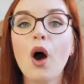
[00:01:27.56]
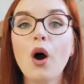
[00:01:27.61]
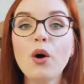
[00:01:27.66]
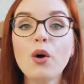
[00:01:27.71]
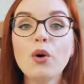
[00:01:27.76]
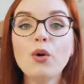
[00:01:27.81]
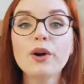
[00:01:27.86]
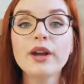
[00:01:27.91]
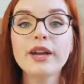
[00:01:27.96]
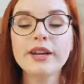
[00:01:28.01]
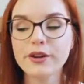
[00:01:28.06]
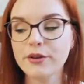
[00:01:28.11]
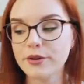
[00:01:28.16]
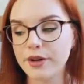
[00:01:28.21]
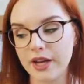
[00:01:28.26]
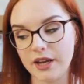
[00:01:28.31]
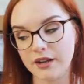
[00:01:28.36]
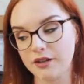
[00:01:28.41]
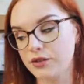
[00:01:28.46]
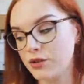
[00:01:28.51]
Okie
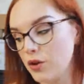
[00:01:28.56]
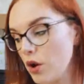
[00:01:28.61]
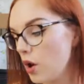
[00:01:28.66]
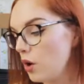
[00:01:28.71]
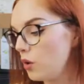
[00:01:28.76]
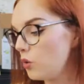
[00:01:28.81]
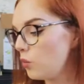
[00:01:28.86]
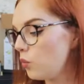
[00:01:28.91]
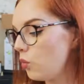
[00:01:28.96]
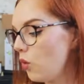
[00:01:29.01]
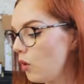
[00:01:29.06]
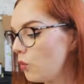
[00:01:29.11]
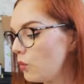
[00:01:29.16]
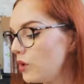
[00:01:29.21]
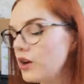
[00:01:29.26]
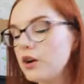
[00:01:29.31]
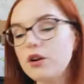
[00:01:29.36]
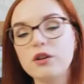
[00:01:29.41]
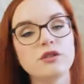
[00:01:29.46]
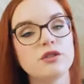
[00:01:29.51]
dokie, so what
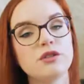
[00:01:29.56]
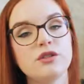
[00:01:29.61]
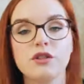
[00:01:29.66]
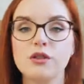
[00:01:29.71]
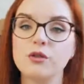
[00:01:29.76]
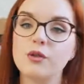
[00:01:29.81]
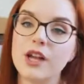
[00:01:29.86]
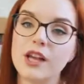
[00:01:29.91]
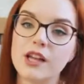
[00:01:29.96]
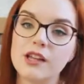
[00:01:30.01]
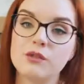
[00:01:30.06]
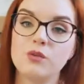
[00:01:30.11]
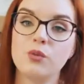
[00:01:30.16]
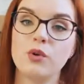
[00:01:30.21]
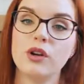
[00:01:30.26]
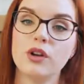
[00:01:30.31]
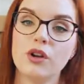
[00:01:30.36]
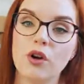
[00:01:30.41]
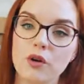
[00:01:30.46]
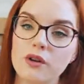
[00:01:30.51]
we are going to do is
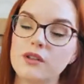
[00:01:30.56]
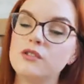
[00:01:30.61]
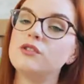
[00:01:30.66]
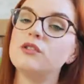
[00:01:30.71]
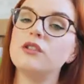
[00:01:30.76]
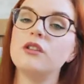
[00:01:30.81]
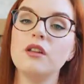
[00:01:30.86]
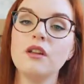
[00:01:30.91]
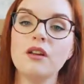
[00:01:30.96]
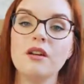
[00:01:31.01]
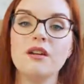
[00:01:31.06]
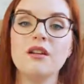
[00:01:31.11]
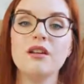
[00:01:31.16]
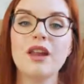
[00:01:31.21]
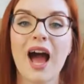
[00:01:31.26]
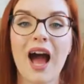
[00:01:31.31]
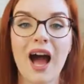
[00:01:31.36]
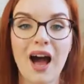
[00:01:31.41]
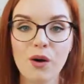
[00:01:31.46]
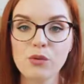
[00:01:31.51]
we're going to learn
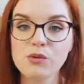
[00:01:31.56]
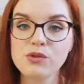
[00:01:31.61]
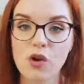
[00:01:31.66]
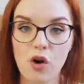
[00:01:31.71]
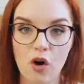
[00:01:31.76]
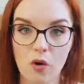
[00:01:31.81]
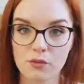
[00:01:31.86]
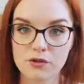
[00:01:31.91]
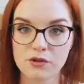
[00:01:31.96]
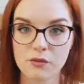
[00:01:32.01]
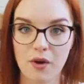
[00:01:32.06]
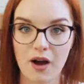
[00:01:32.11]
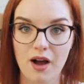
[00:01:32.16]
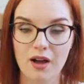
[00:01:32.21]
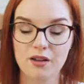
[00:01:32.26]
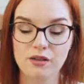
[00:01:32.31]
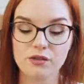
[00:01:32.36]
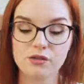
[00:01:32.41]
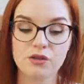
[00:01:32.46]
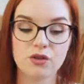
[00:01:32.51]
how to
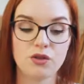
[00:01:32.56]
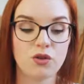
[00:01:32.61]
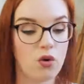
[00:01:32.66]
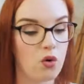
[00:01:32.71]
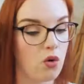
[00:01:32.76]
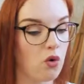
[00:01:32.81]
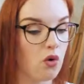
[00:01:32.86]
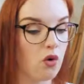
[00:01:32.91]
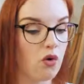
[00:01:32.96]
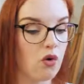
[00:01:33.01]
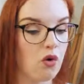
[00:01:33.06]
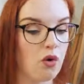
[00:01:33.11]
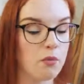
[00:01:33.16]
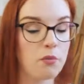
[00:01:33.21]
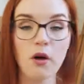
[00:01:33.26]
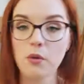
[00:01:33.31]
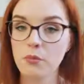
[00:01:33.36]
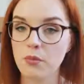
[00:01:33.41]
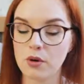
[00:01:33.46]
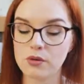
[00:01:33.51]
optimize your
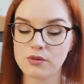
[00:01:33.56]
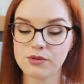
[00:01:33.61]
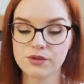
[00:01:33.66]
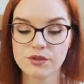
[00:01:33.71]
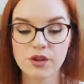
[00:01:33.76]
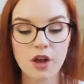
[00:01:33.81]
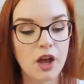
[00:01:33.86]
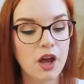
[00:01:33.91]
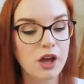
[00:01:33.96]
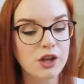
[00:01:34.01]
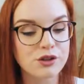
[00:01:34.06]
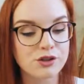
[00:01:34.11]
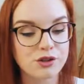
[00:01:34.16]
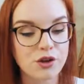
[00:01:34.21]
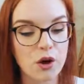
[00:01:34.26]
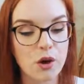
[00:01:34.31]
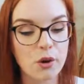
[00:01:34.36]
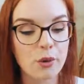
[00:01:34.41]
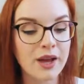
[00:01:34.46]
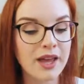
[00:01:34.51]
blog posts.
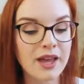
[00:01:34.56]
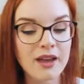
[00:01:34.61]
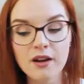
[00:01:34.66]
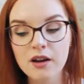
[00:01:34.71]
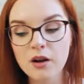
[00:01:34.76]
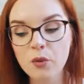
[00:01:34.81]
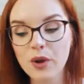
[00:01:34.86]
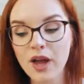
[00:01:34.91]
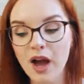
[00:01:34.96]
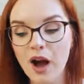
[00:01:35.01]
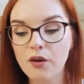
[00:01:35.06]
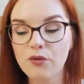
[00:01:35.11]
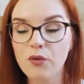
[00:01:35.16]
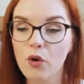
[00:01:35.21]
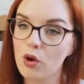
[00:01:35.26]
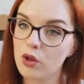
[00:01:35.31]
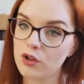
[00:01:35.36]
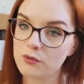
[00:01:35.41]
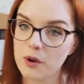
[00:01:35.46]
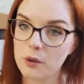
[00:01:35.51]
So here we have
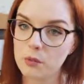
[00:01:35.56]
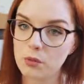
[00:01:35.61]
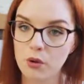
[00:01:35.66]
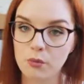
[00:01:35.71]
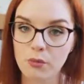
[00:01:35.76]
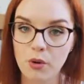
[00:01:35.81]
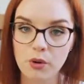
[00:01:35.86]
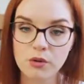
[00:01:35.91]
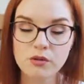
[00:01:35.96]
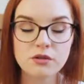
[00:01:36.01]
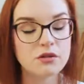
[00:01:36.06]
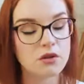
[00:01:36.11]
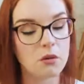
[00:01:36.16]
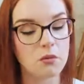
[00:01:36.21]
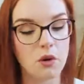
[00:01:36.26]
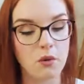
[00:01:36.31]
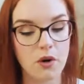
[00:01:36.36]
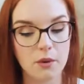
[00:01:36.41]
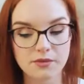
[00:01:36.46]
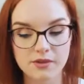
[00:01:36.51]
all of my blog posts on
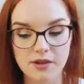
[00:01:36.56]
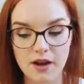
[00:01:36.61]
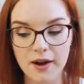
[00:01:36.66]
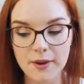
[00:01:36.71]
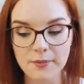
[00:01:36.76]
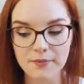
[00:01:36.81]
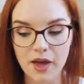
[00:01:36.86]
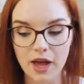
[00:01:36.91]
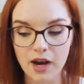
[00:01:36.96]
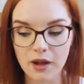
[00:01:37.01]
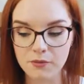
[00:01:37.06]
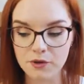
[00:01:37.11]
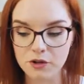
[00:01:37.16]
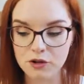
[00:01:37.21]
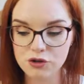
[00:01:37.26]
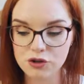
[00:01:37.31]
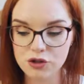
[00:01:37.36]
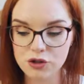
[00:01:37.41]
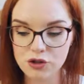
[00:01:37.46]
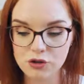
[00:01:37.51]
my website, and I'm
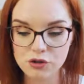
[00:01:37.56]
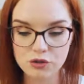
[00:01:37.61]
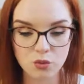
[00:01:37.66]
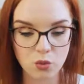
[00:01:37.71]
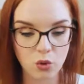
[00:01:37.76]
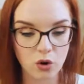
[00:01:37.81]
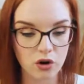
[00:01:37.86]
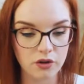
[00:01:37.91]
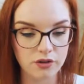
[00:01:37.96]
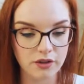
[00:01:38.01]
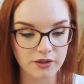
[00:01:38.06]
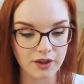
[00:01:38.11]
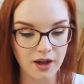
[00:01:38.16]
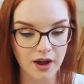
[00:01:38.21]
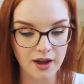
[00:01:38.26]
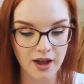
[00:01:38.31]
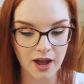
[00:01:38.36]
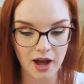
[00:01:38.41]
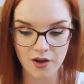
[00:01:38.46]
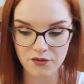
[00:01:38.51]
going to choose one that
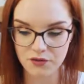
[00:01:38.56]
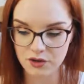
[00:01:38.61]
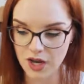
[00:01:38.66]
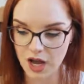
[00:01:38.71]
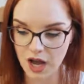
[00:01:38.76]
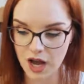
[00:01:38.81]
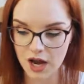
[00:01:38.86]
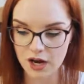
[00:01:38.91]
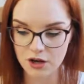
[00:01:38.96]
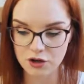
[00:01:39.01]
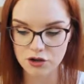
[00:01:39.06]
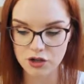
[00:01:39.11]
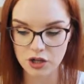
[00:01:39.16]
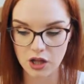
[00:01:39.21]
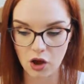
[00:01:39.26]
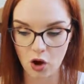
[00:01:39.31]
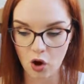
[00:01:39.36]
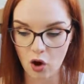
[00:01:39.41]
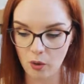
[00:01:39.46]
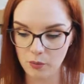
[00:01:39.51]
I haven't
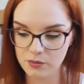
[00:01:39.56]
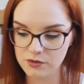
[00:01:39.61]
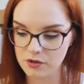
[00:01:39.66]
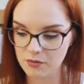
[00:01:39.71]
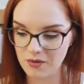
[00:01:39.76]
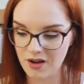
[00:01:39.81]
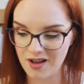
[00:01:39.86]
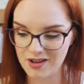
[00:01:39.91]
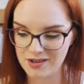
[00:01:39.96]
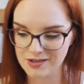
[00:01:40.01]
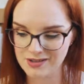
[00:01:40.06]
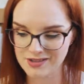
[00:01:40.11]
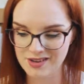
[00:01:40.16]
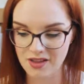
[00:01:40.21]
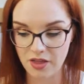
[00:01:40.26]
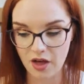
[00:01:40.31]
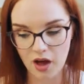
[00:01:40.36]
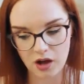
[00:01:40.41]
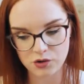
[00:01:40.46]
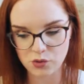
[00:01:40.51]
actually optimized
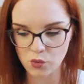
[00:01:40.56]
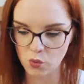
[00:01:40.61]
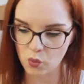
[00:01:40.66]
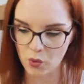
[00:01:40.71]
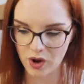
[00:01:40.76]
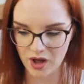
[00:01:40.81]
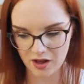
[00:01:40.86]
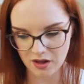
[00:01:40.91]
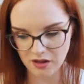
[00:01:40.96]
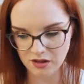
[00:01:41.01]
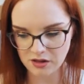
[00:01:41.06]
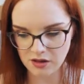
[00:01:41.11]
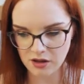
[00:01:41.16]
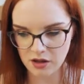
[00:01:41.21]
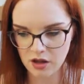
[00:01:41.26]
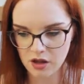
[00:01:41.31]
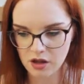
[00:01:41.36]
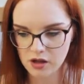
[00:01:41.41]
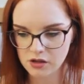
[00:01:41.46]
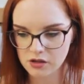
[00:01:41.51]
that well.
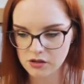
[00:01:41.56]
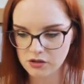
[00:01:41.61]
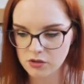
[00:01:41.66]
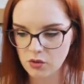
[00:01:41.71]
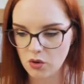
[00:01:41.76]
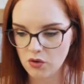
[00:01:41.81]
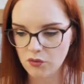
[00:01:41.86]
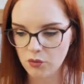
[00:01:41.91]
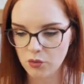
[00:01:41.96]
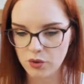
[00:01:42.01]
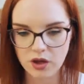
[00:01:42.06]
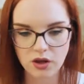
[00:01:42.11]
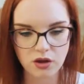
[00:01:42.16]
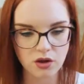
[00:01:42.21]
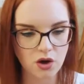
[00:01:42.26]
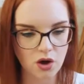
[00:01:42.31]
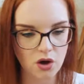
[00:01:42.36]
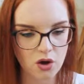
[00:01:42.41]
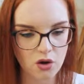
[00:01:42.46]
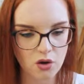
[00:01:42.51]
So if we
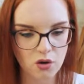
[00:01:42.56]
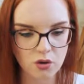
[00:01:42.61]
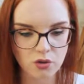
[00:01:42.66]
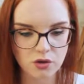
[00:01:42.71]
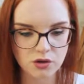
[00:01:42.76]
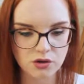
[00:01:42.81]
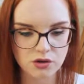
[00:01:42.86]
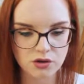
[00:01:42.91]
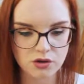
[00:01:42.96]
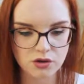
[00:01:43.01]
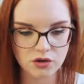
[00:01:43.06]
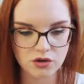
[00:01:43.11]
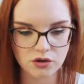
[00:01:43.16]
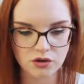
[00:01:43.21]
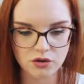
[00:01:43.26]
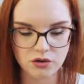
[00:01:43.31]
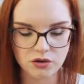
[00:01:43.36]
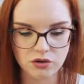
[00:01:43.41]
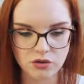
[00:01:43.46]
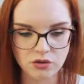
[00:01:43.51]
go
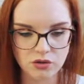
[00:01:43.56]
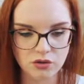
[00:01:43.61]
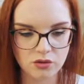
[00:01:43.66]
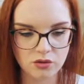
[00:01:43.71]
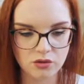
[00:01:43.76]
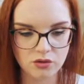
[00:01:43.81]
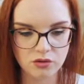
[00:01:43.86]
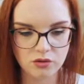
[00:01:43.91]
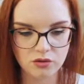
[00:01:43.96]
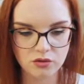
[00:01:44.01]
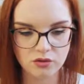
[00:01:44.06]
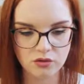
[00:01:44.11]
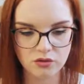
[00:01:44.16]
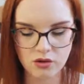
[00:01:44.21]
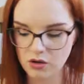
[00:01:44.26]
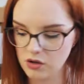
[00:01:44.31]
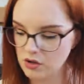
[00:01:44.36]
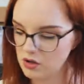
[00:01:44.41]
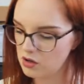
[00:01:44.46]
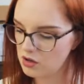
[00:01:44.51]
to
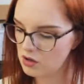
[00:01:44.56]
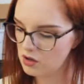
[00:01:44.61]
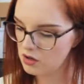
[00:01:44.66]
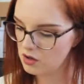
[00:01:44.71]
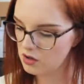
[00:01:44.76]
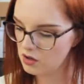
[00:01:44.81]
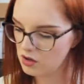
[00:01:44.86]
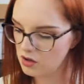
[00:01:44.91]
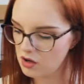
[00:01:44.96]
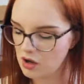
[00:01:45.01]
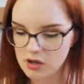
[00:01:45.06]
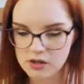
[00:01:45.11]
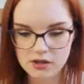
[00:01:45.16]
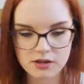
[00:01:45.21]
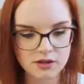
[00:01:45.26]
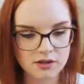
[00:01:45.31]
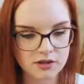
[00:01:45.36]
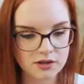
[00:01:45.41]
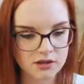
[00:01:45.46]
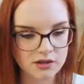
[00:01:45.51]

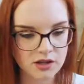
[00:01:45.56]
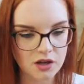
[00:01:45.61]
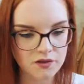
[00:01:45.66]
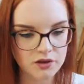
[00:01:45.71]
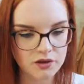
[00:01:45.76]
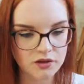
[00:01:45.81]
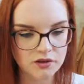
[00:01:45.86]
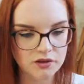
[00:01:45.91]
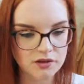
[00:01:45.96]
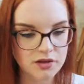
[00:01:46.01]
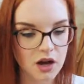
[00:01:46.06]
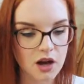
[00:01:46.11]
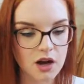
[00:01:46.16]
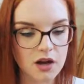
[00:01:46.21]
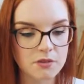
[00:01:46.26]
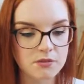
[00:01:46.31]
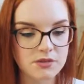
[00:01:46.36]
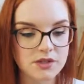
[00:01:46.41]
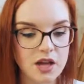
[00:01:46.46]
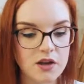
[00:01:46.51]
7
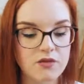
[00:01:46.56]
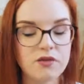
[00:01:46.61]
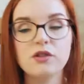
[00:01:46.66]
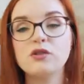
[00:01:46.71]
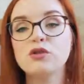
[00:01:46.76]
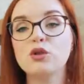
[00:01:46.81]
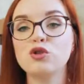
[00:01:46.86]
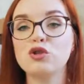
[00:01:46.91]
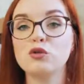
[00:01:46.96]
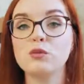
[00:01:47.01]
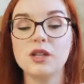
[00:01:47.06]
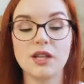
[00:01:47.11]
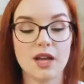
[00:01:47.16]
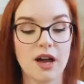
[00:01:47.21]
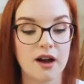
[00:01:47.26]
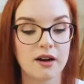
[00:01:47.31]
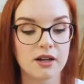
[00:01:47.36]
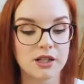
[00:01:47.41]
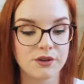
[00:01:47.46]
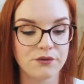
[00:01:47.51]
times saving social media
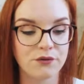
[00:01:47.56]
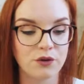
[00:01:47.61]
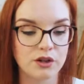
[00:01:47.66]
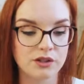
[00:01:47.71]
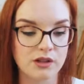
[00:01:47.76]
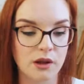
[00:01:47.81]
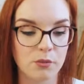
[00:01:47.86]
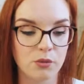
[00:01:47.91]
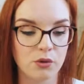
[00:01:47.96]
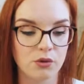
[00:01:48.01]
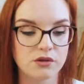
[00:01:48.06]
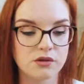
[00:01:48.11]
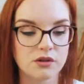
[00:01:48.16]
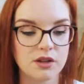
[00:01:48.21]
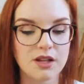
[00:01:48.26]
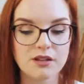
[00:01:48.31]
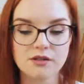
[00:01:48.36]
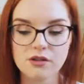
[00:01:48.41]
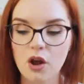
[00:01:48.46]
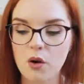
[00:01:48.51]
hacks, for example. So
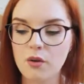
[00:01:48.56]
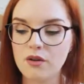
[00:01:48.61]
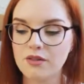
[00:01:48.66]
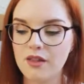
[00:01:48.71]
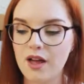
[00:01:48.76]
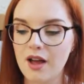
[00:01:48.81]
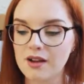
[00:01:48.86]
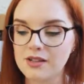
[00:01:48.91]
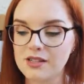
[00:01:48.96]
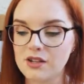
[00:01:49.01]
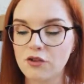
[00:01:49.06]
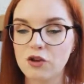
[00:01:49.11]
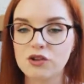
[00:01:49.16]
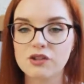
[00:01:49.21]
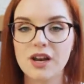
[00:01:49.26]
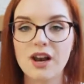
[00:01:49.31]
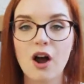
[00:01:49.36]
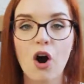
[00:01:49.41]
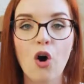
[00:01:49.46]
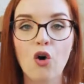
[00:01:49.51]
let's go in there because I've got
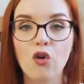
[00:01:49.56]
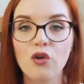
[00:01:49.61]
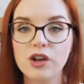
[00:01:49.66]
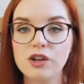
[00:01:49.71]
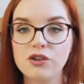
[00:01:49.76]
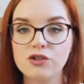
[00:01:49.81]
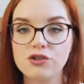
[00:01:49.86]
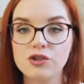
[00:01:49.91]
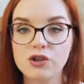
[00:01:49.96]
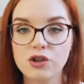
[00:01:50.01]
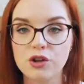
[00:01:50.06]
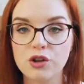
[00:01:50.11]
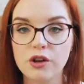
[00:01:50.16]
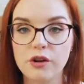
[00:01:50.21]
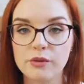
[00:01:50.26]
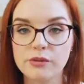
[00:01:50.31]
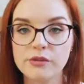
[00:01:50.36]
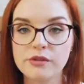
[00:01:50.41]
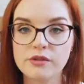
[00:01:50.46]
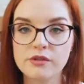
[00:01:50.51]
an orange
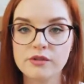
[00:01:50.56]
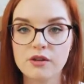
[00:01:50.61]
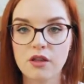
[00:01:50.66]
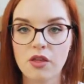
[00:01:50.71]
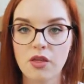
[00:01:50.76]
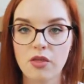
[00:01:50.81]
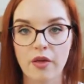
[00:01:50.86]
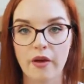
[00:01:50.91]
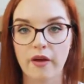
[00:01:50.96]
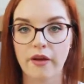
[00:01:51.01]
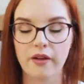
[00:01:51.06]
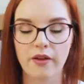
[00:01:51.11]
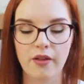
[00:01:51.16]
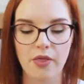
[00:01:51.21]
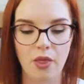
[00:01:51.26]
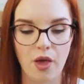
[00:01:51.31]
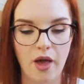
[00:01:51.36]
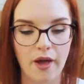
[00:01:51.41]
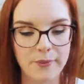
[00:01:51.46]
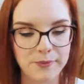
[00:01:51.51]
Yoast thing
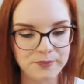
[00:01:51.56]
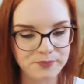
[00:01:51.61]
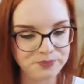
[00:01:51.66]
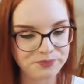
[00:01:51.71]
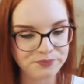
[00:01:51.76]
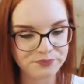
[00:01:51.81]
in there.